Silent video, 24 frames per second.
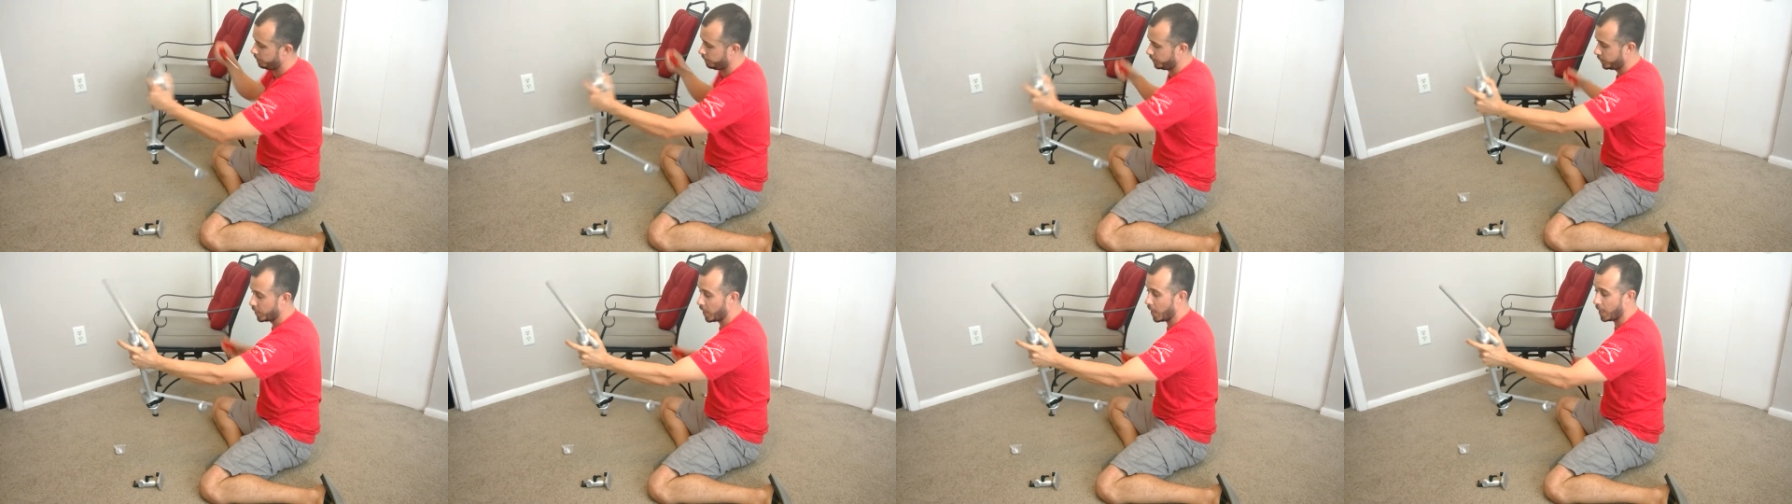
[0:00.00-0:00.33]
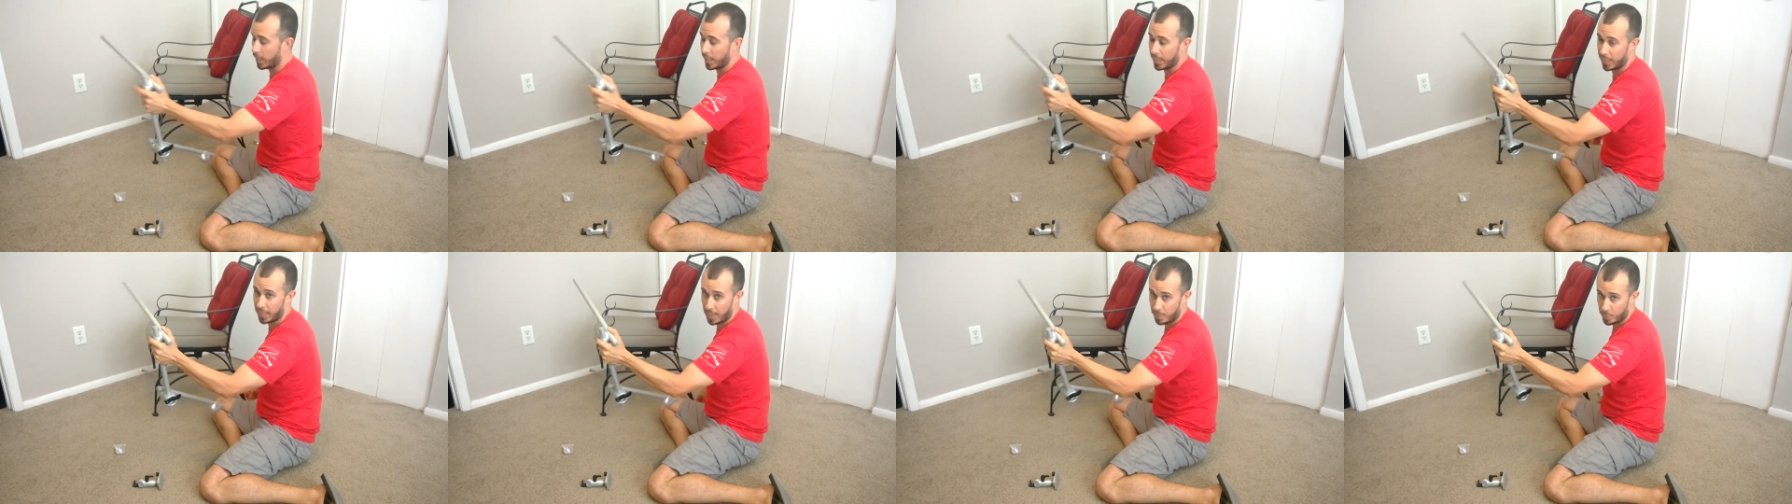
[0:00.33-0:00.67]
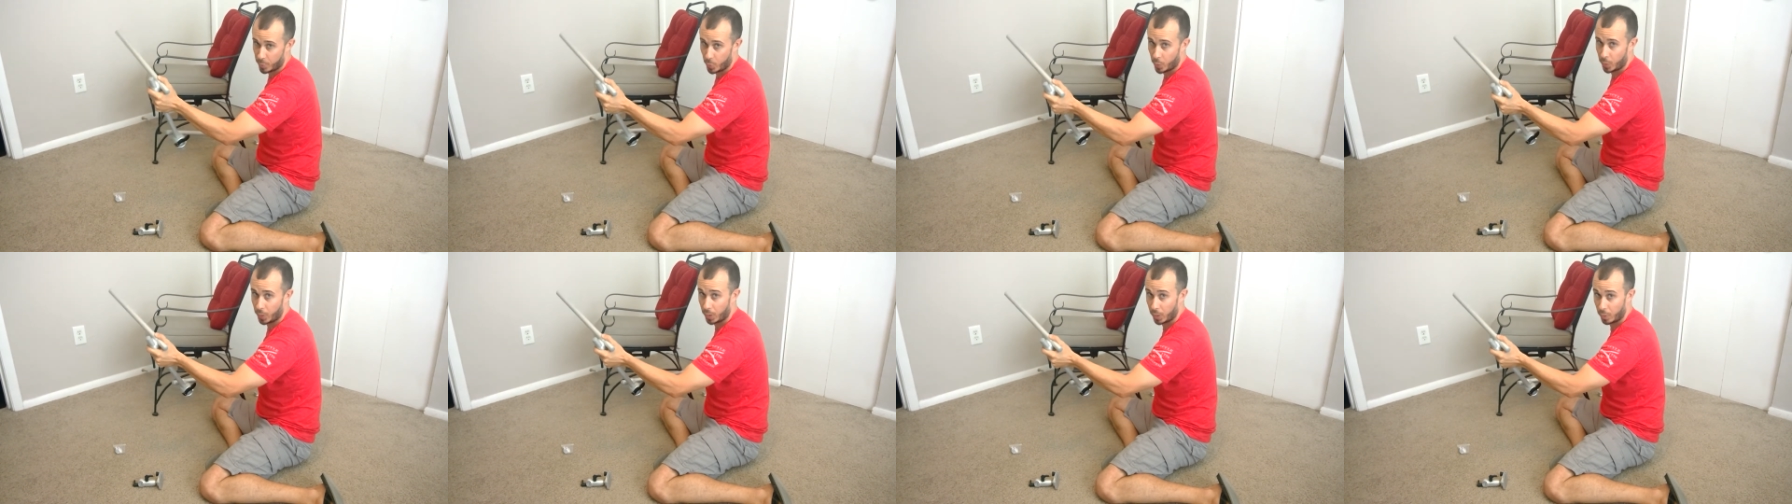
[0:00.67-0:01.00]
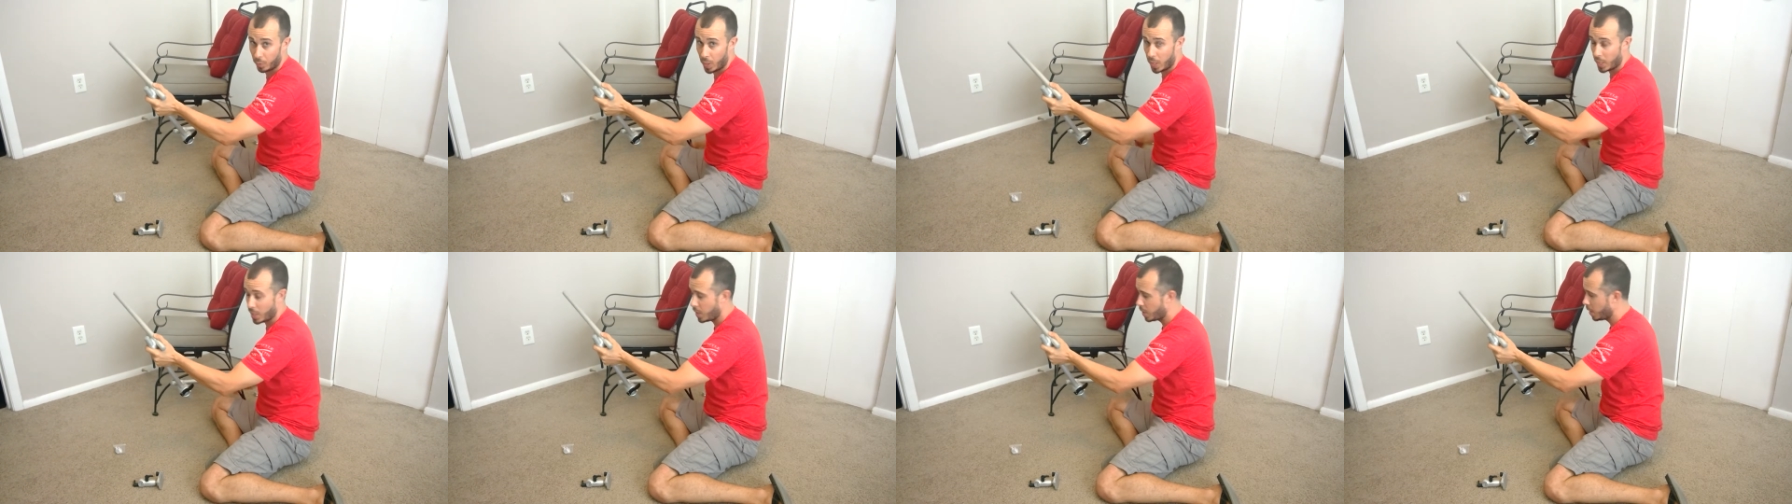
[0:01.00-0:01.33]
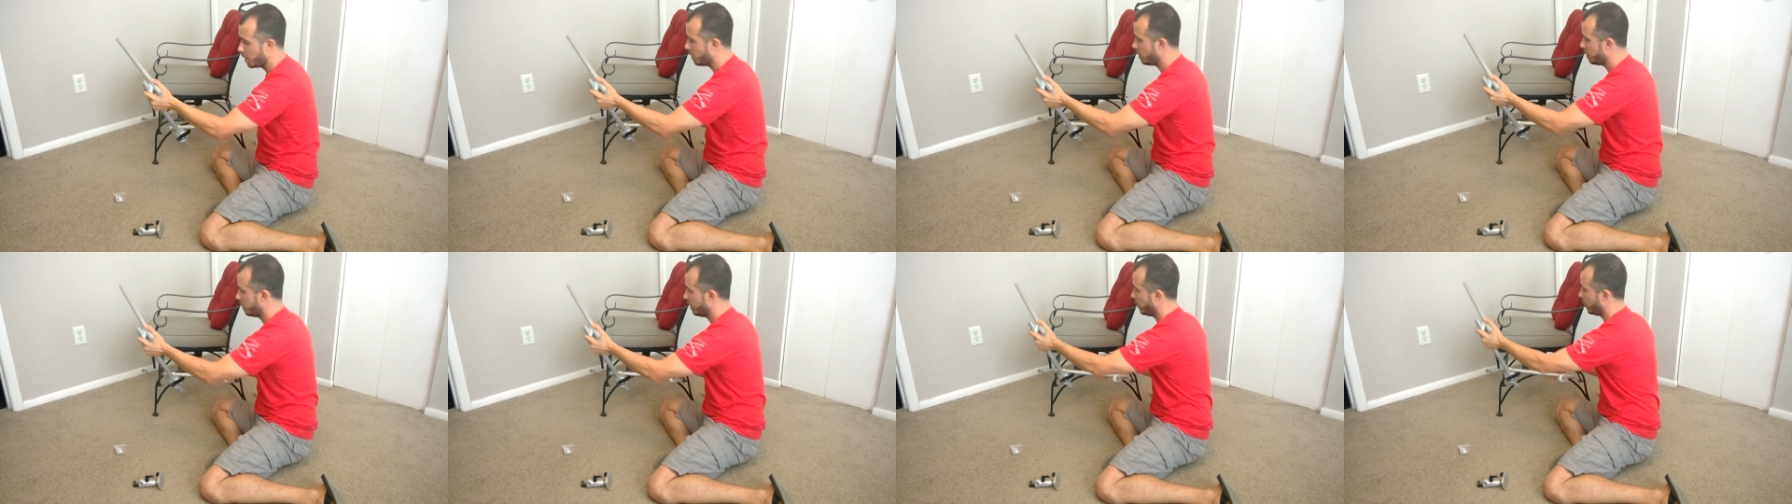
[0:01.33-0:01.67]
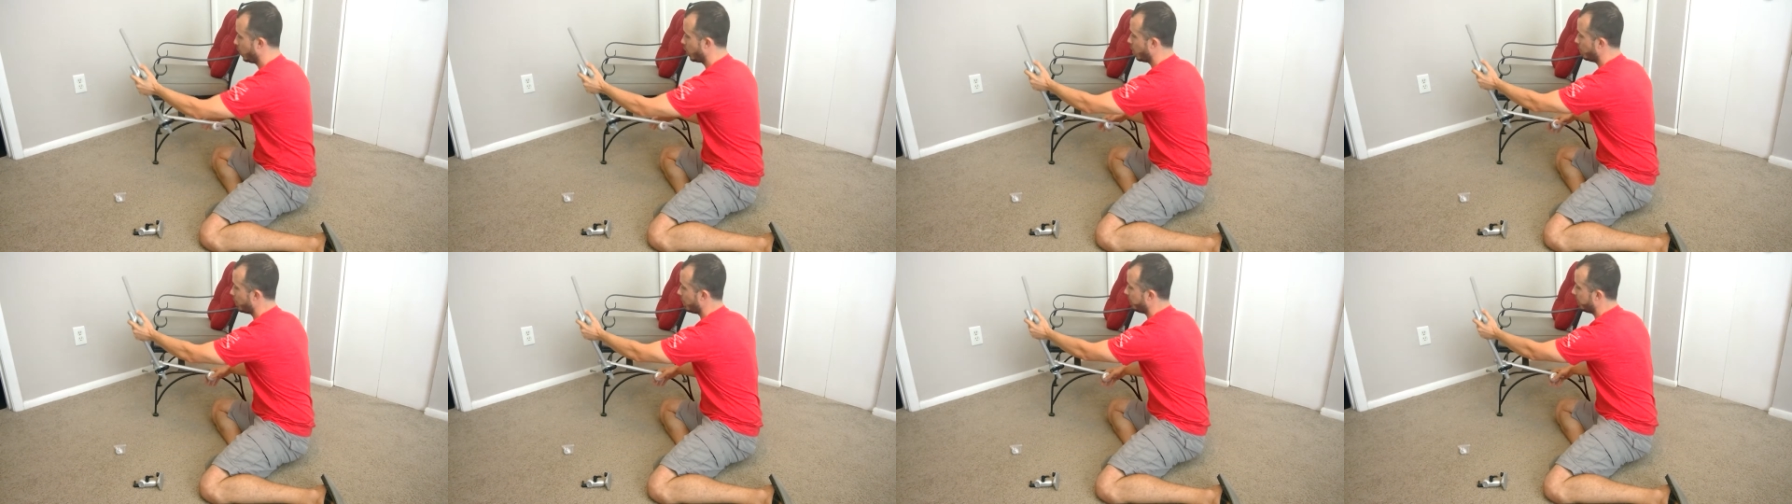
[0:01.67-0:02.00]
not like I'm doing it right here. It
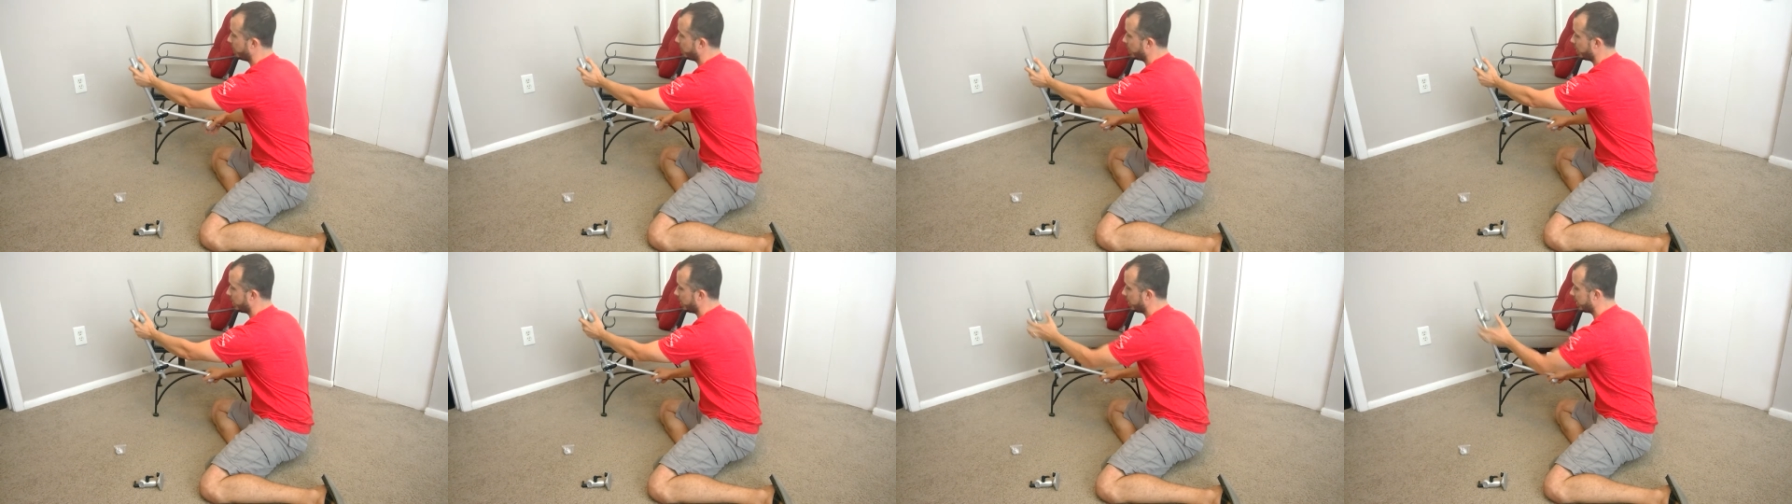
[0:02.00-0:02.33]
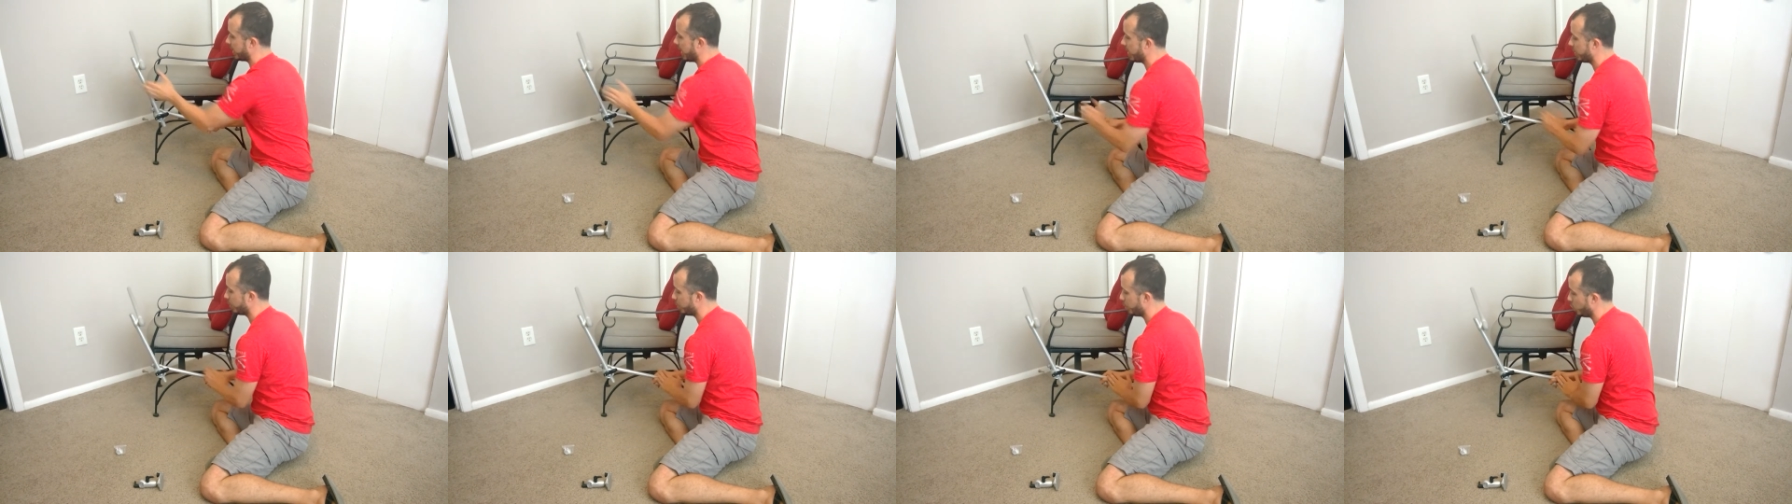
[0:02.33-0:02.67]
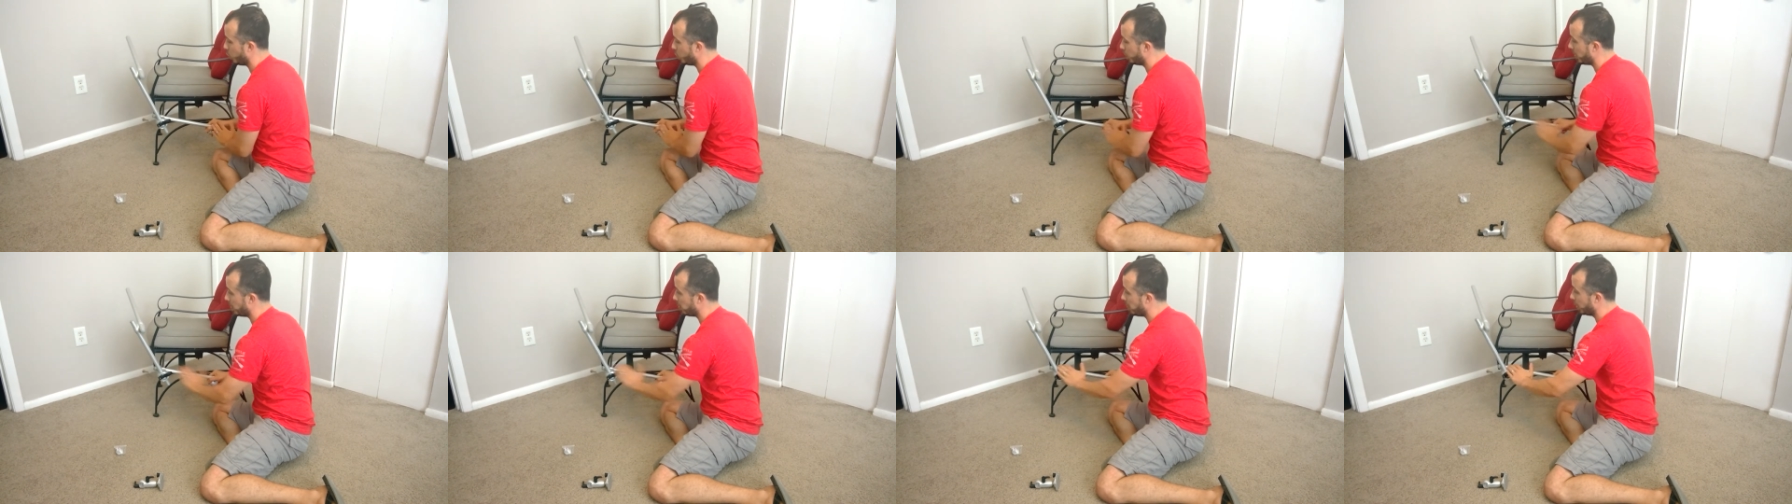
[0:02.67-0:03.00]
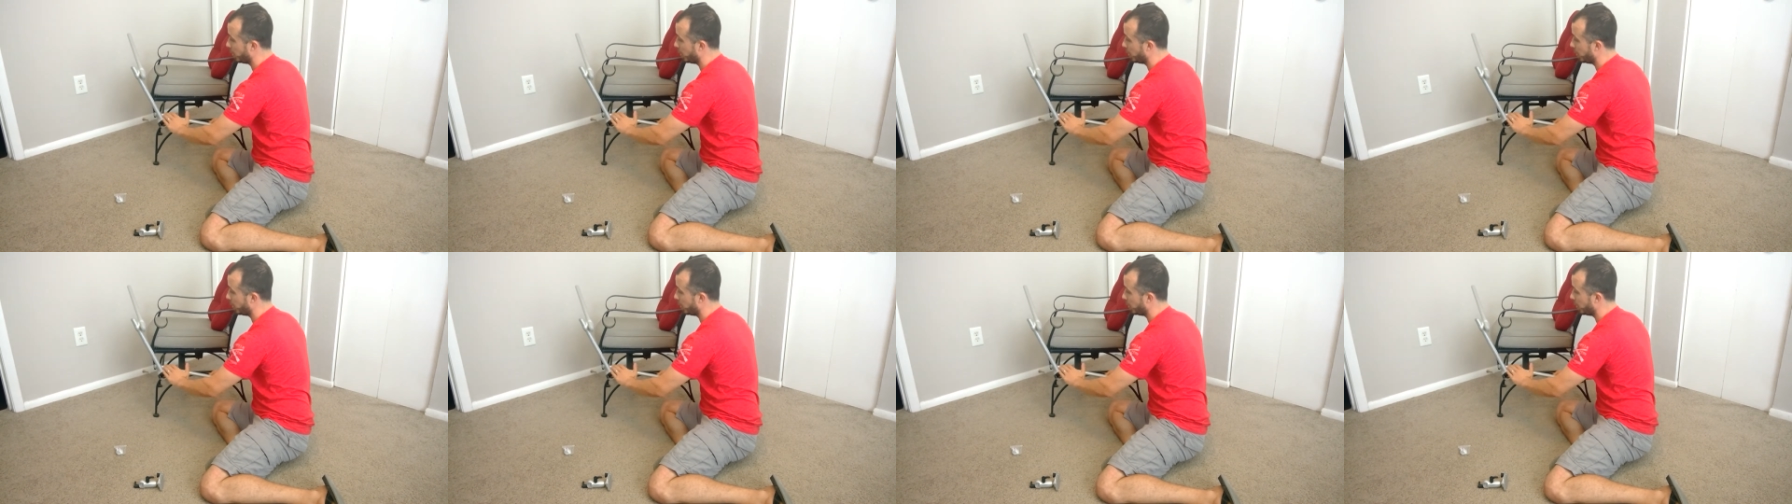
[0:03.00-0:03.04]
would all be physically attached and you would be